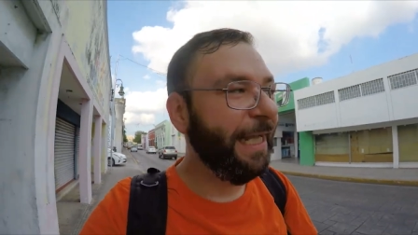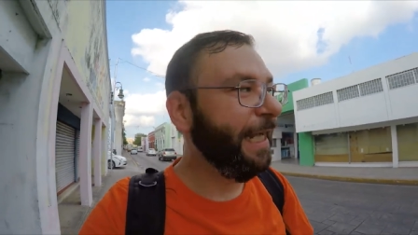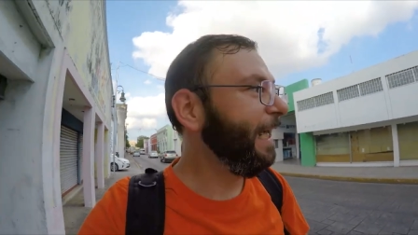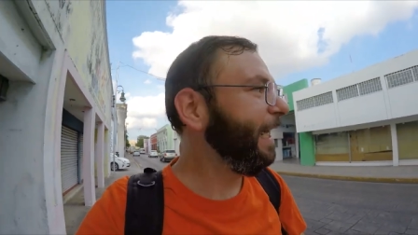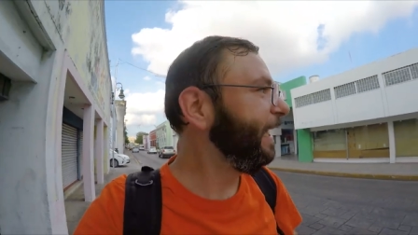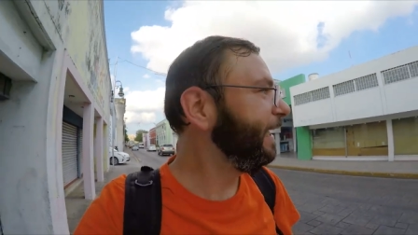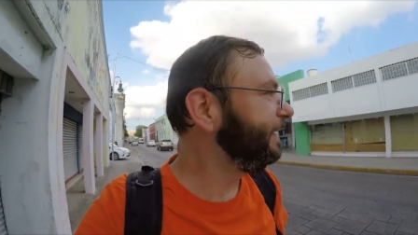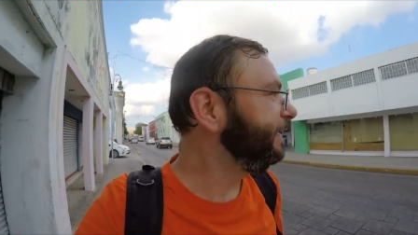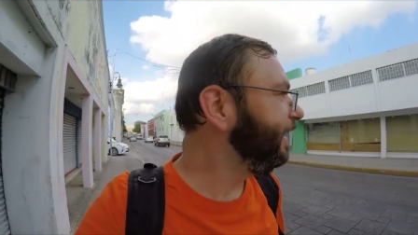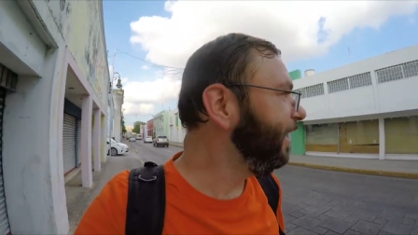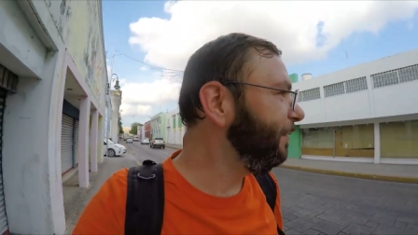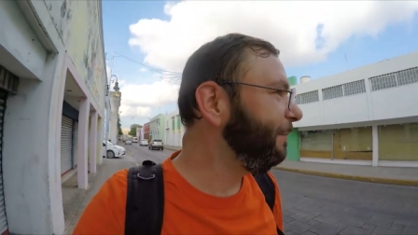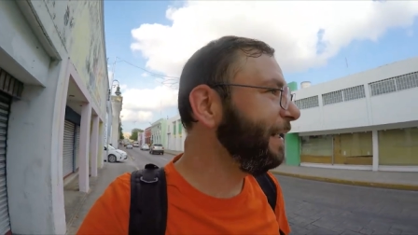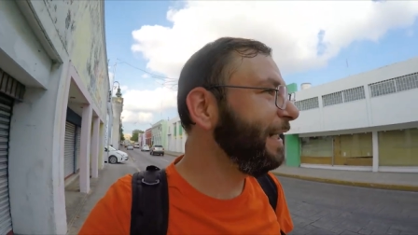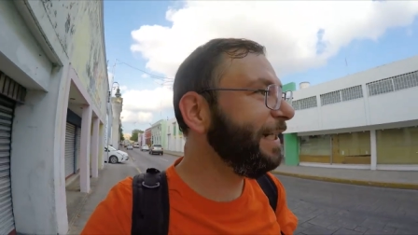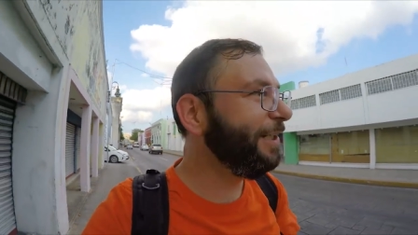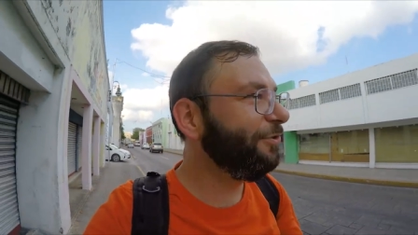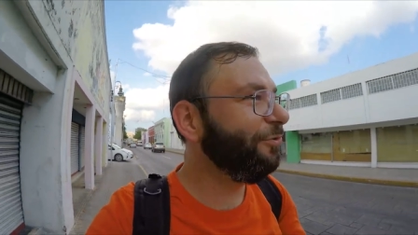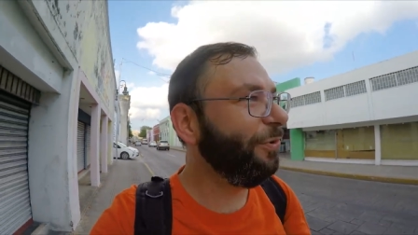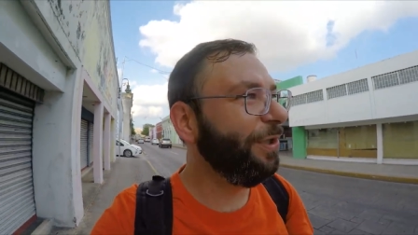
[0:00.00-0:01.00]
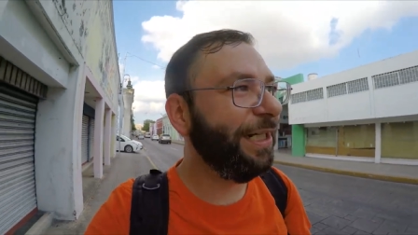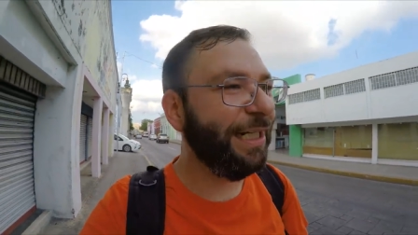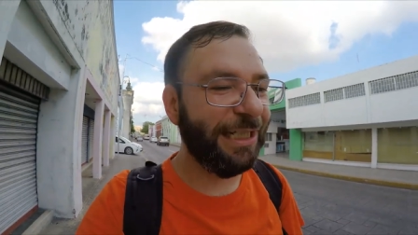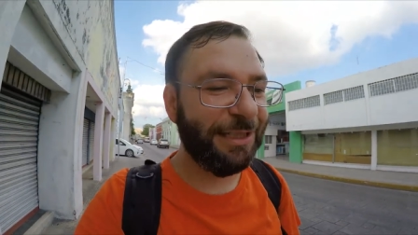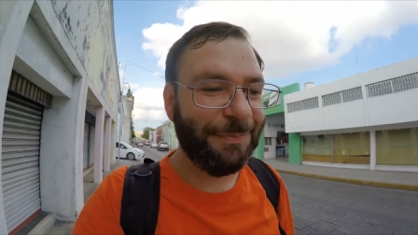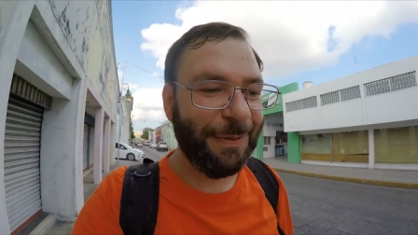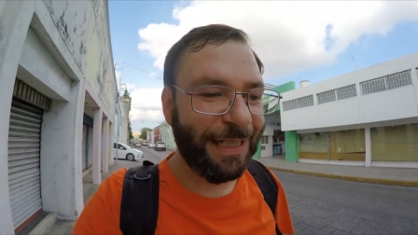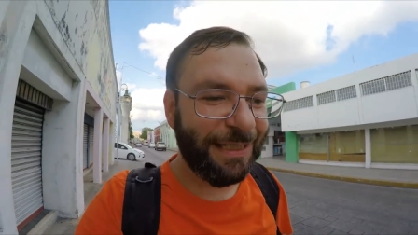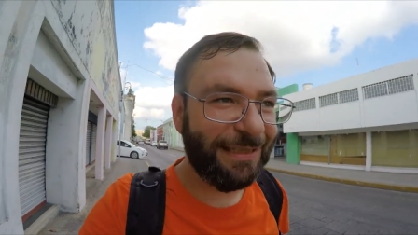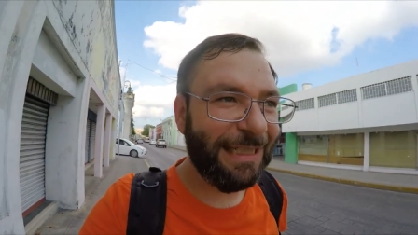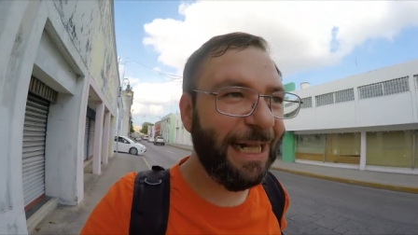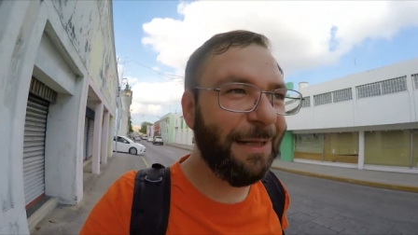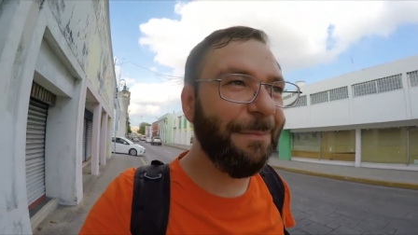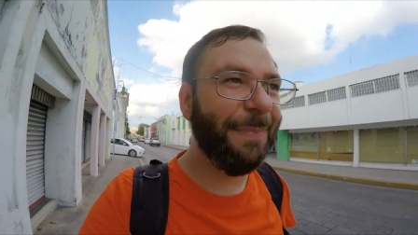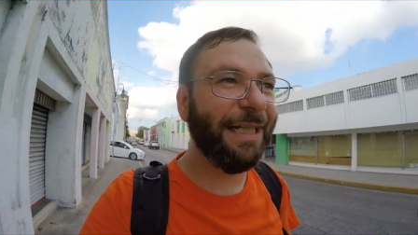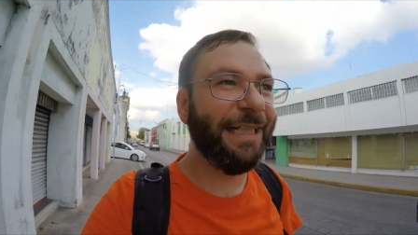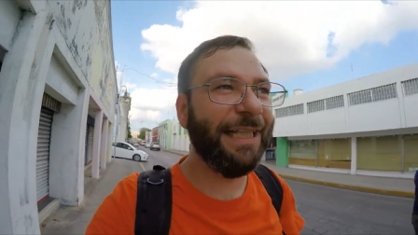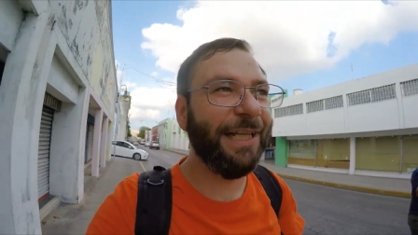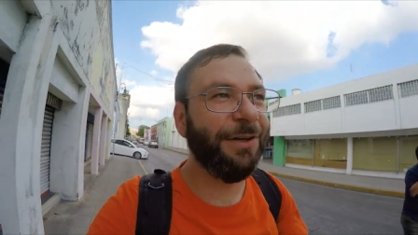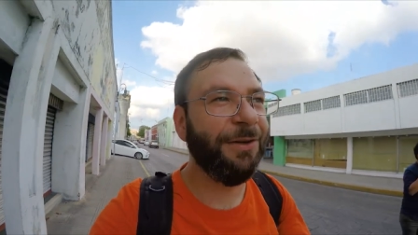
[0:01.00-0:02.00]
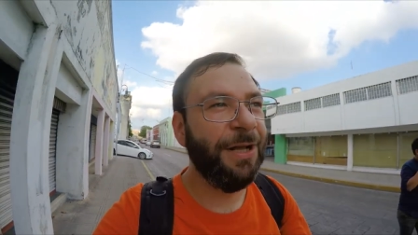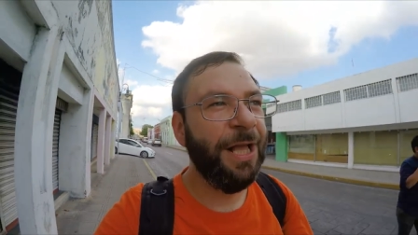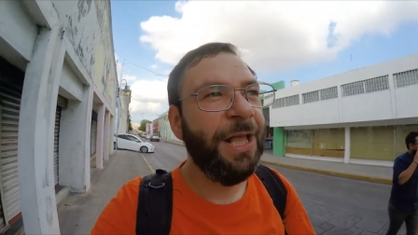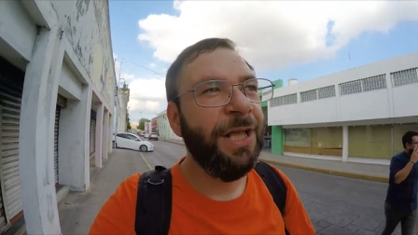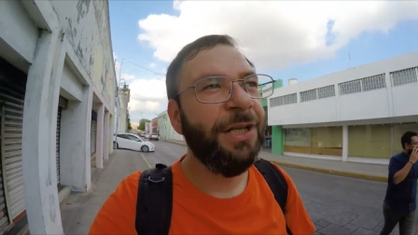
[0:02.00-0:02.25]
and um, it is what it is, but it's not a big deal.